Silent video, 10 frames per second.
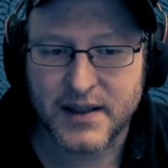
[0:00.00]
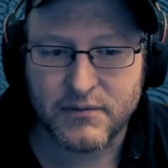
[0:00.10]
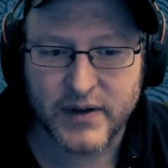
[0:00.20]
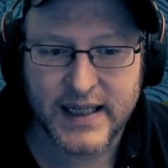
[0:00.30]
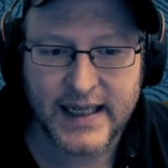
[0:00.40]

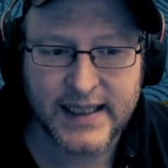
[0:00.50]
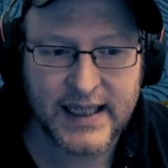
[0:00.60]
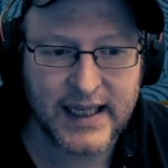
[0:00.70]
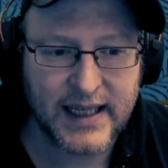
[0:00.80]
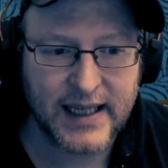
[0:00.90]
really
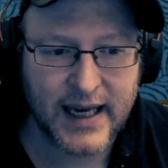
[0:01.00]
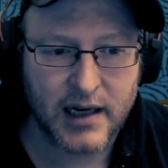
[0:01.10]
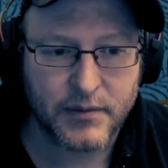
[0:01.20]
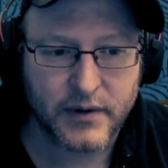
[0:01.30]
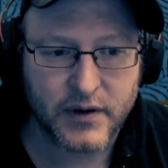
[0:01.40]
key
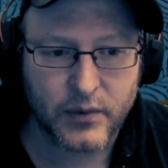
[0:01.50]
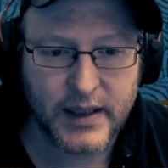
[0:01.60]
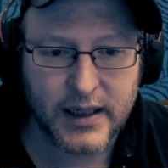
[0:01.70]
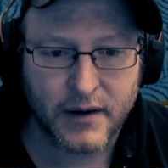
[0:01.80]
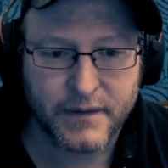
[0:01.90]
element that we
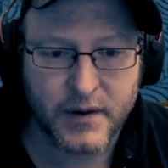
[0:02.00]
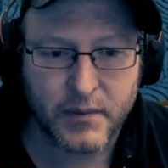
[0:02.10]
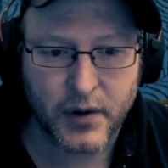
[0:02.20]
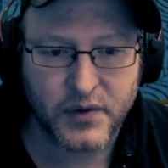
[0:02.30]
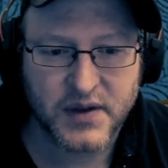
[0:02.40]
love the
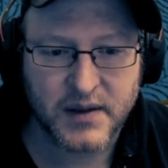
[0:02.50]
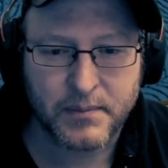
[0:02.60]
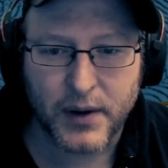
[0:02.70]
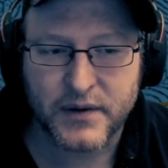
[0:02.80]
most in both